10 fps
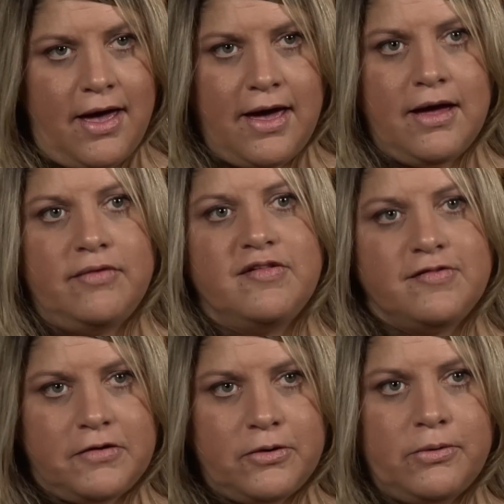And
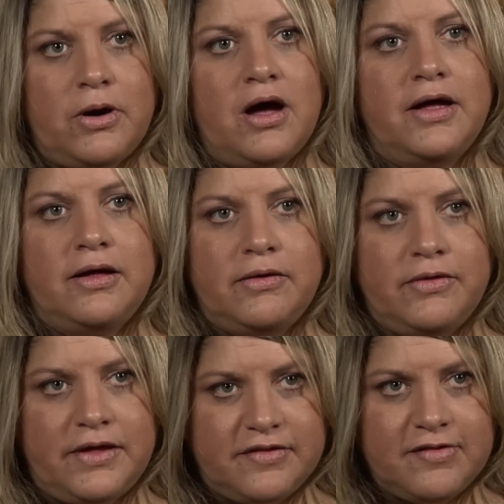so
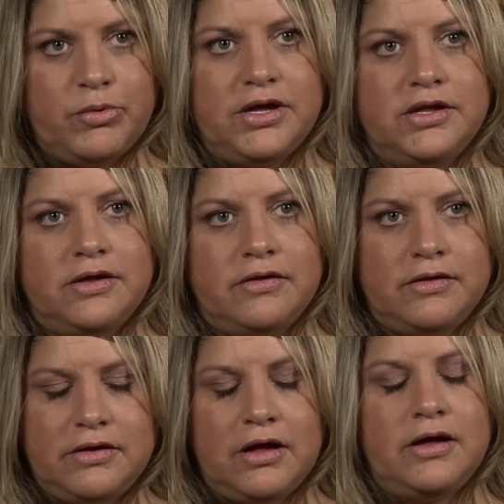that's when
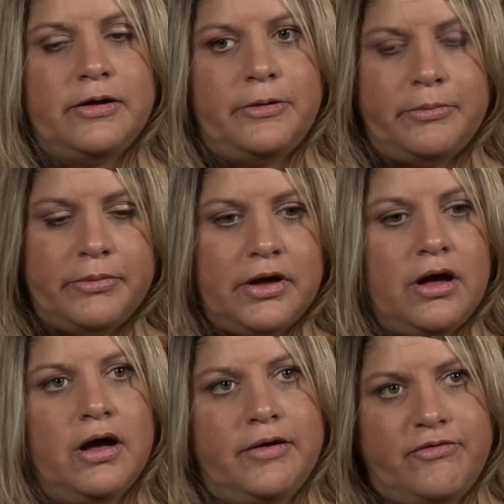
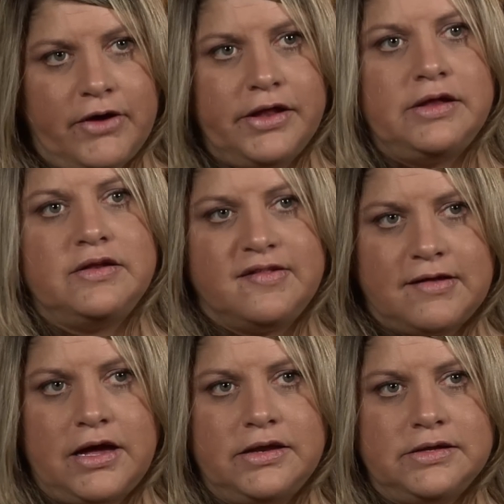I finally
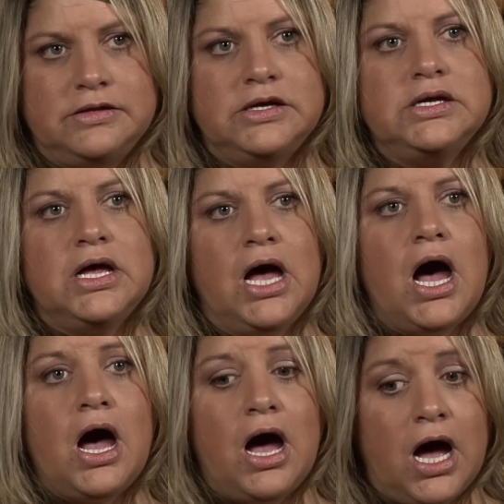decided
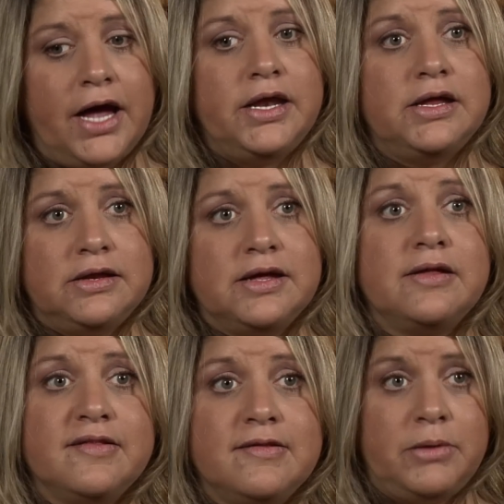I needed to
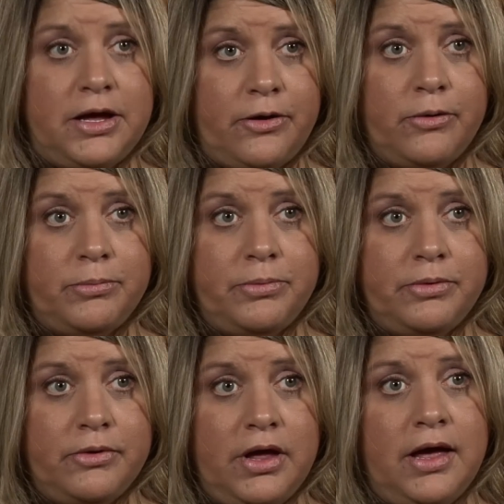get help.
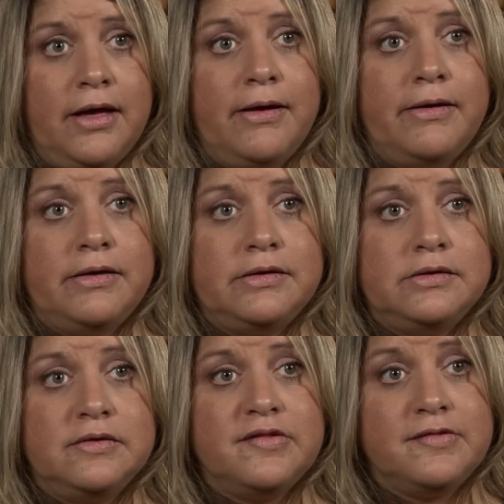
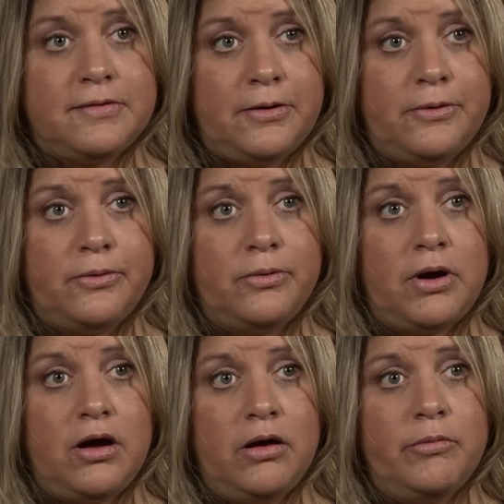And so
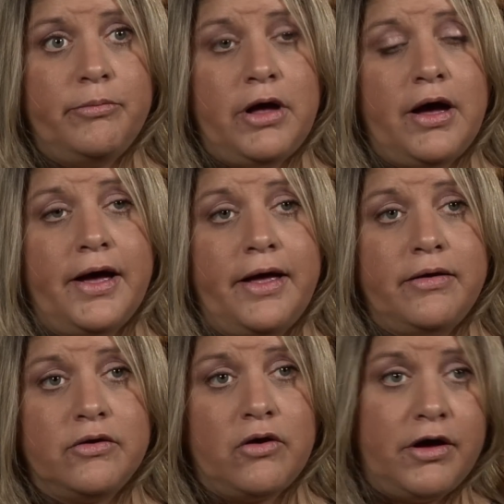
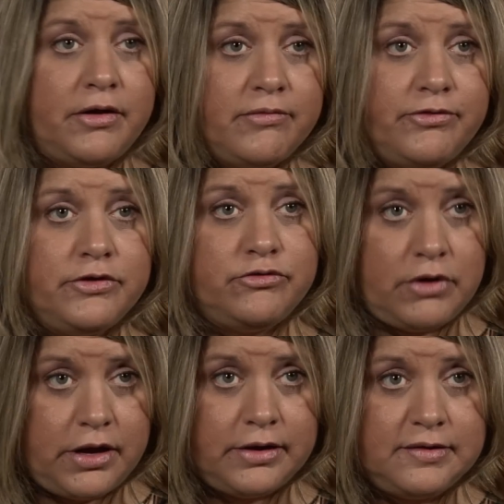I got off the
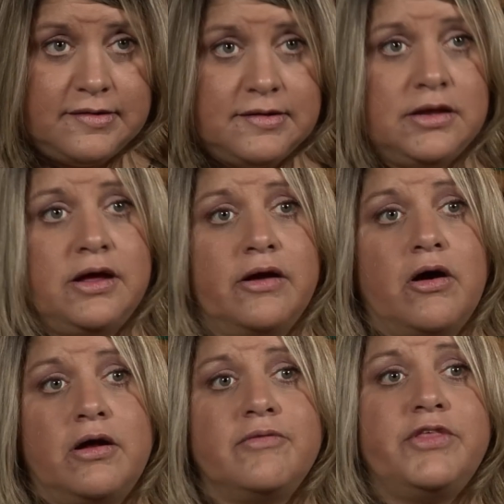drugs and I
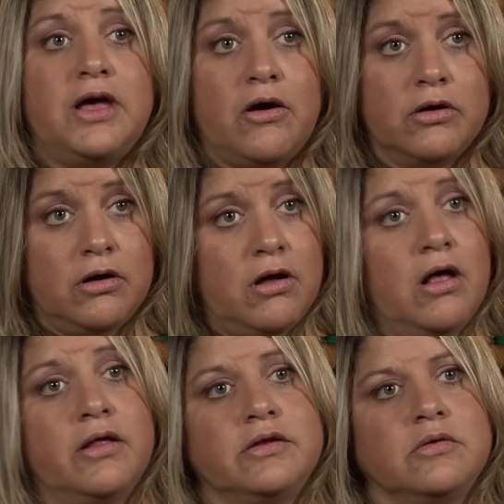got off the
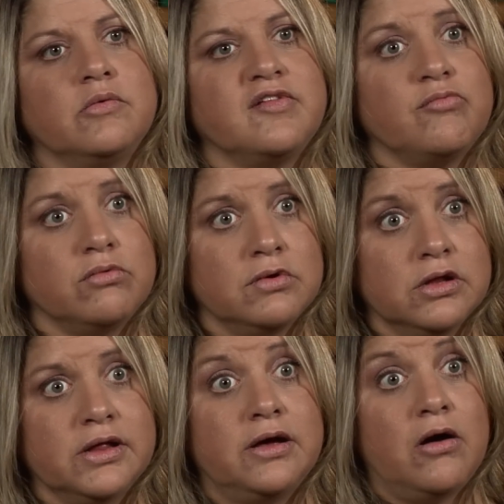alcohol, and it was
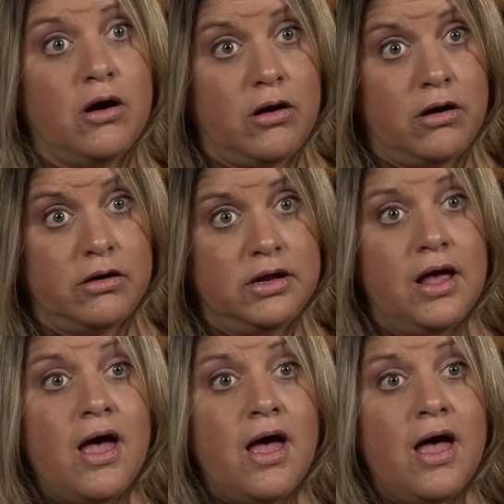really hard